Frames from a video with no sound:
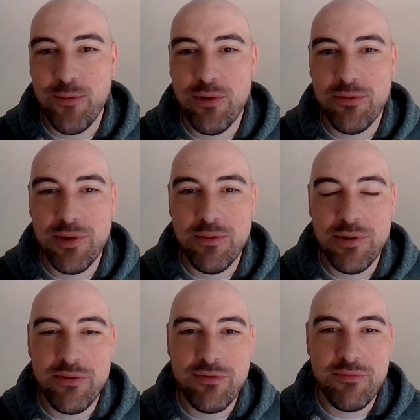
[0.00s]

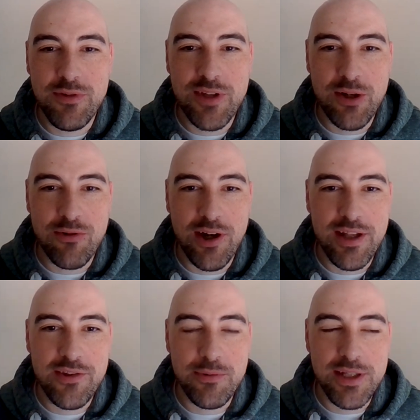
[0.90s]
We've done all
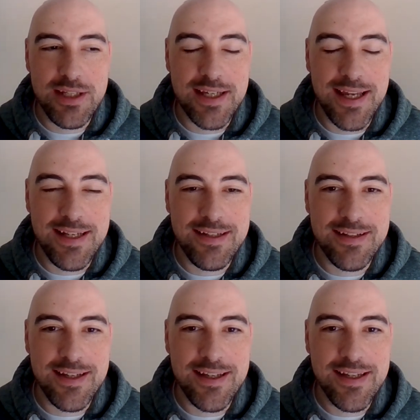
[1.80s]
right this week,
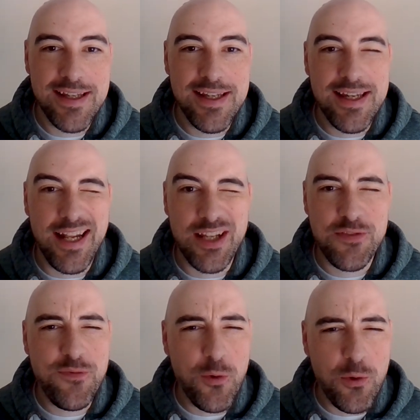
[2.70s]
and I think
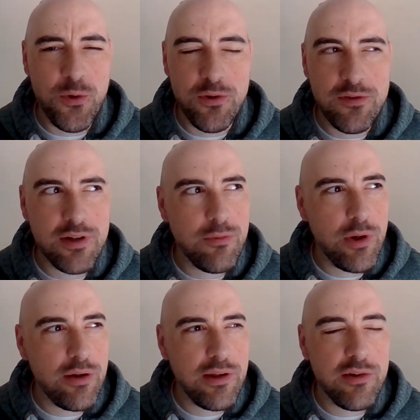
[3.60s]
it's four.
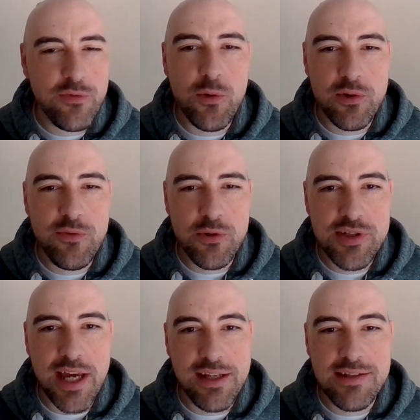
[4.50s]
Well, I think it's four
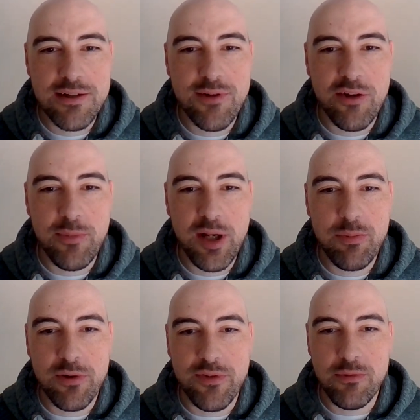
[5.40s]
Saturdays in a row made a
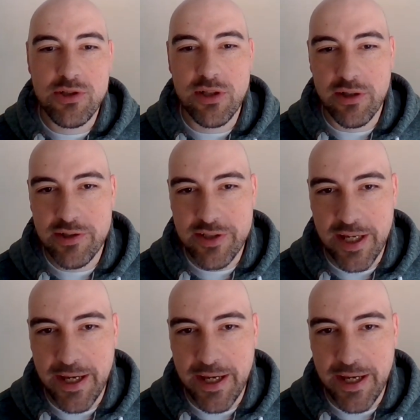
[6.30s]
profit, which is nice.